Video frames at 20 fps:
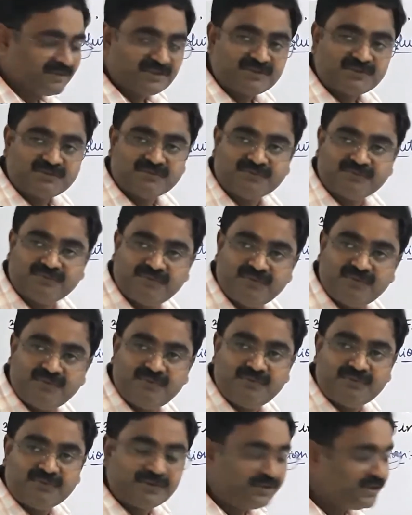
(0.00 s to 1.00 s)
to
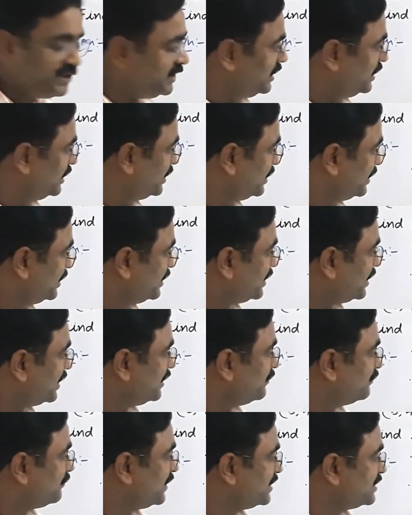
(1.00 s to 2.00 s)
4, 3 and
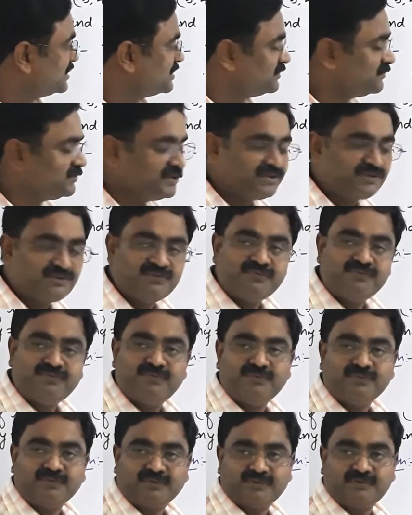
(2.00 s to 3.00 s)
y is equals to
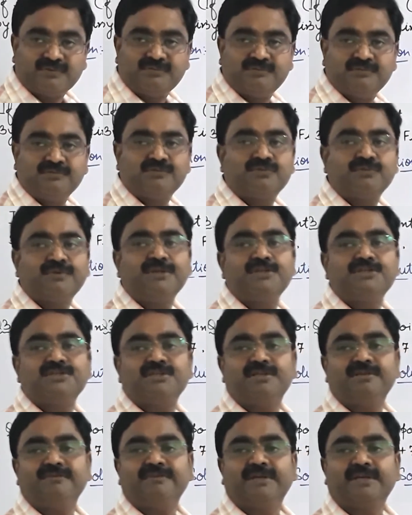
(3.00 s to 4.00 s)
4. So
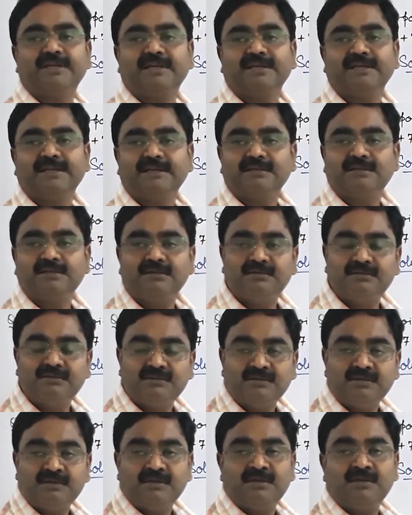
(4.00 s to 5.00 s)
easily we can get the
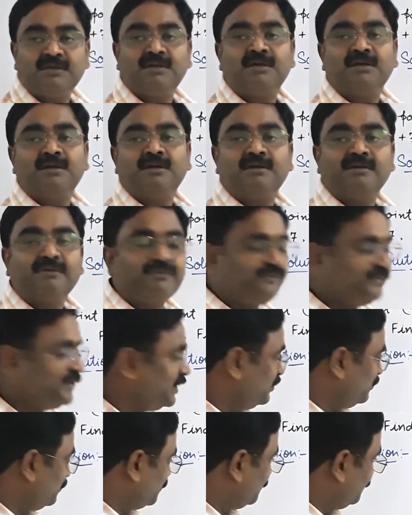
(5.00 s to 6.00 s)

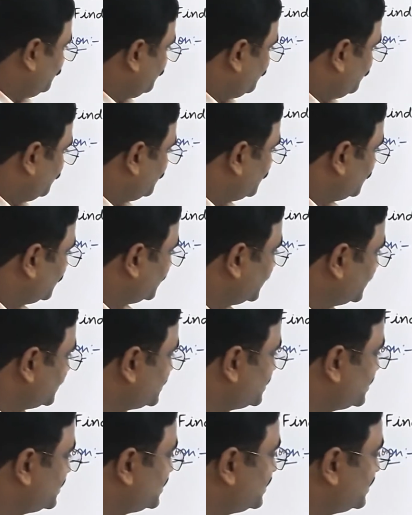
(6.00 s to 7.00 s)
value of this